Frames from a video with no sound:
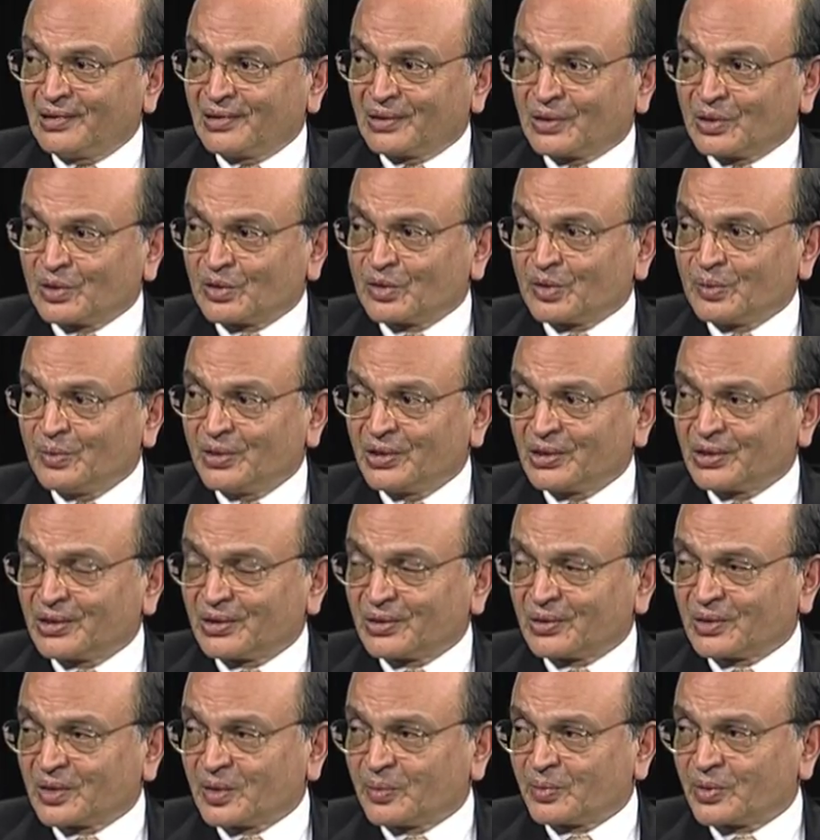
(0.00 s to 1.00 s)

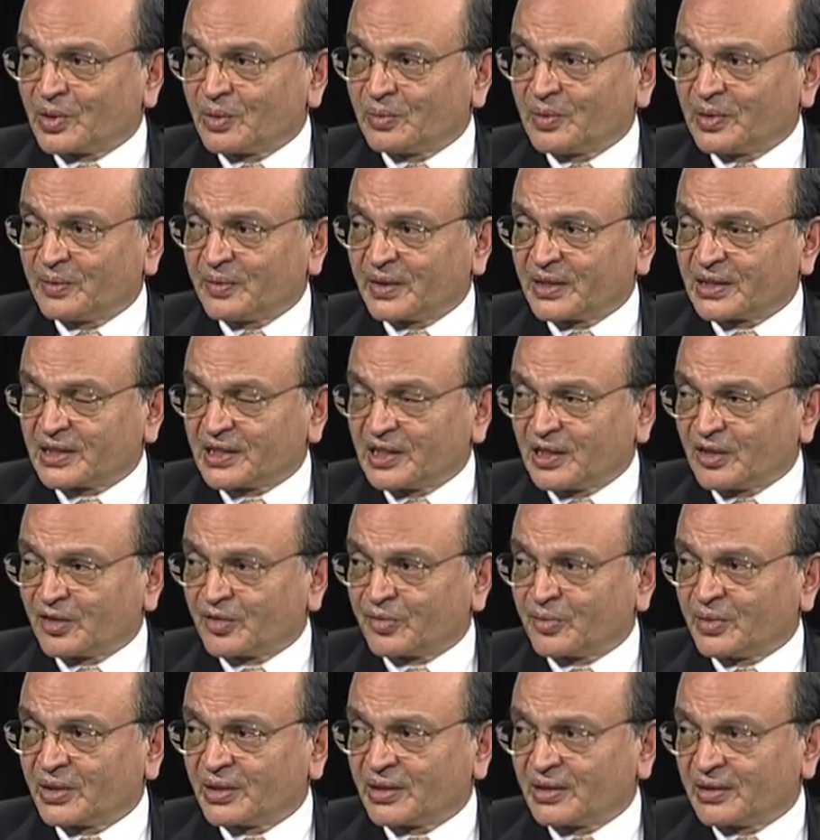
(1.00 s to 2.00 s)
contribution to the problem
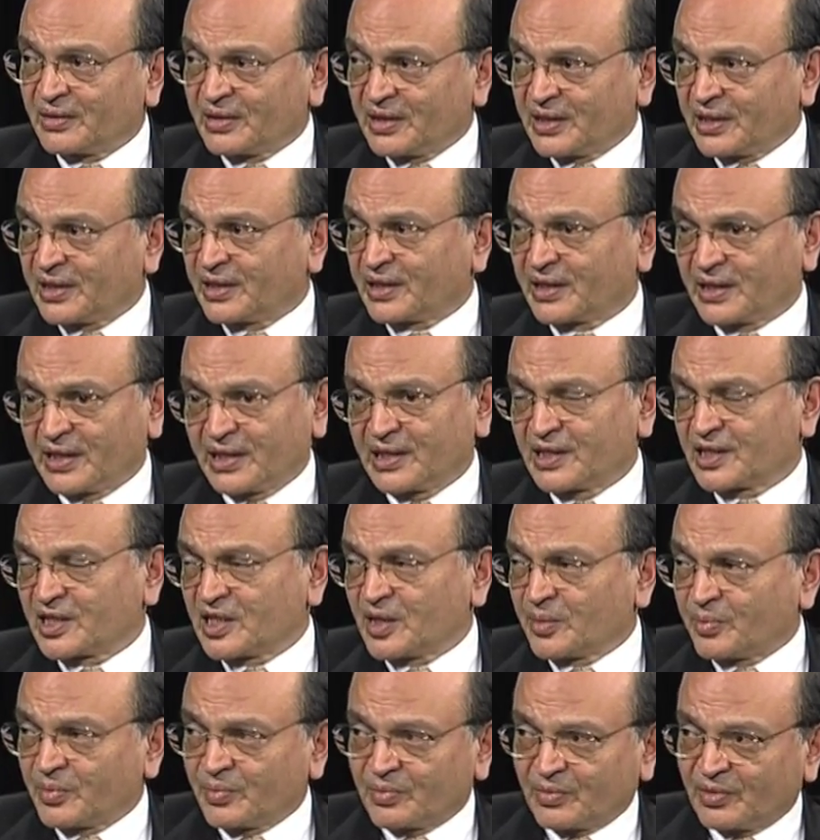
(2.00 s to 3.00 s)
itself but uh, ends
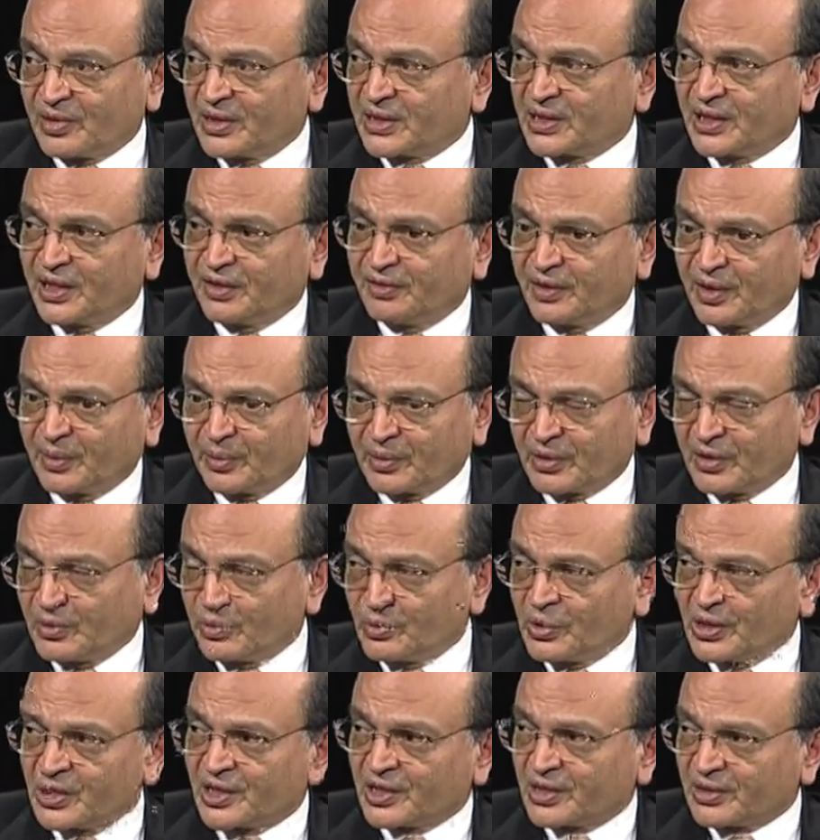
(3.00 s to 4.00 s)
up receiving the
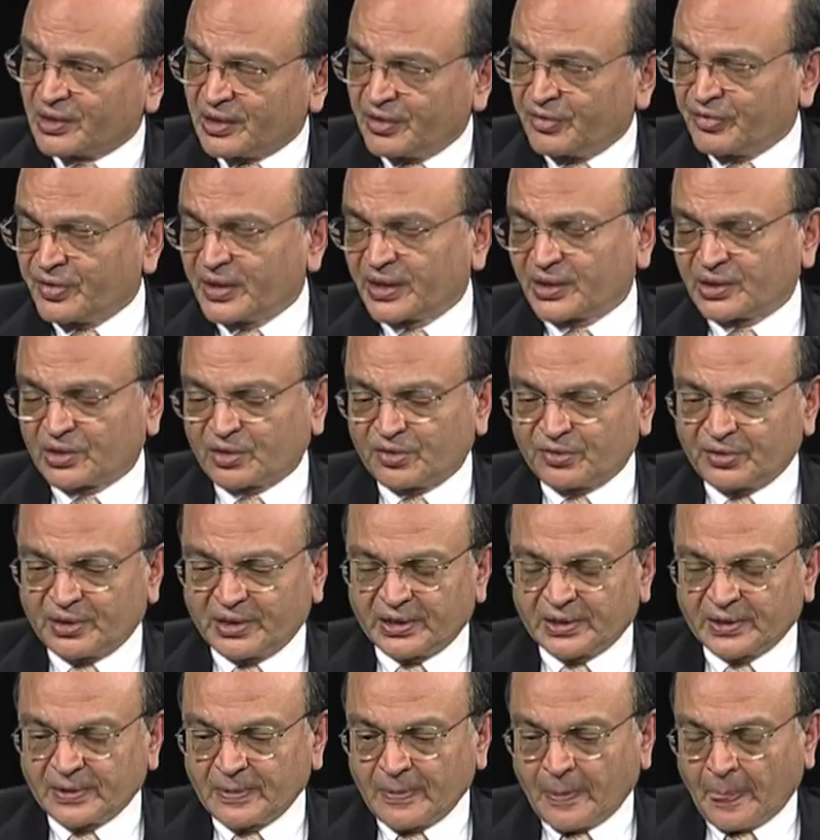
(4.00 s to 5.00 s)
worst effects of
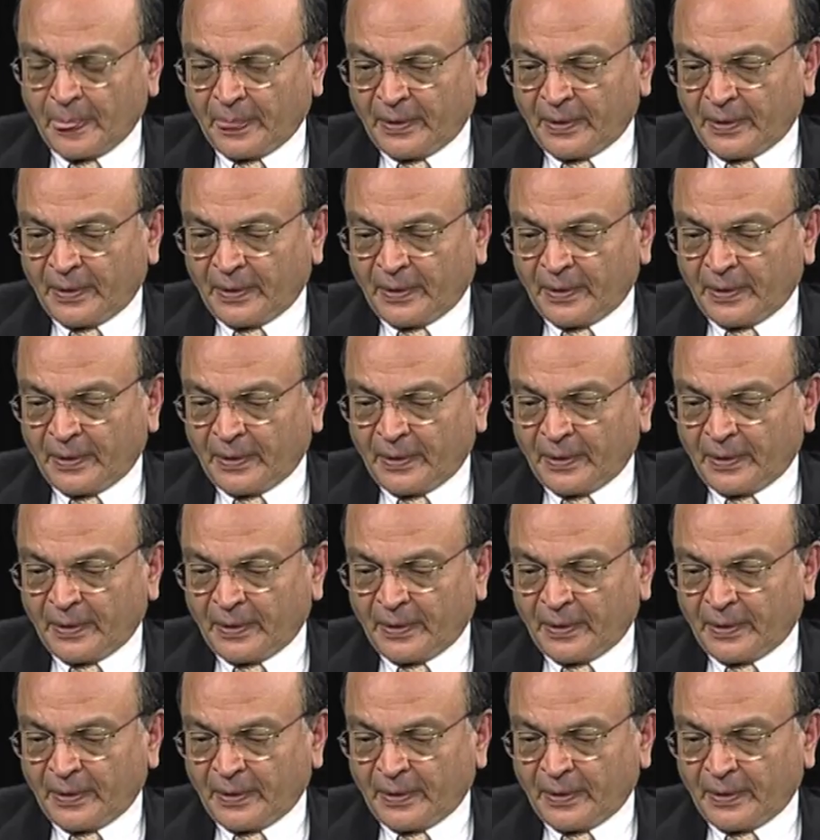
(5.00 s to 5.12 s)
this.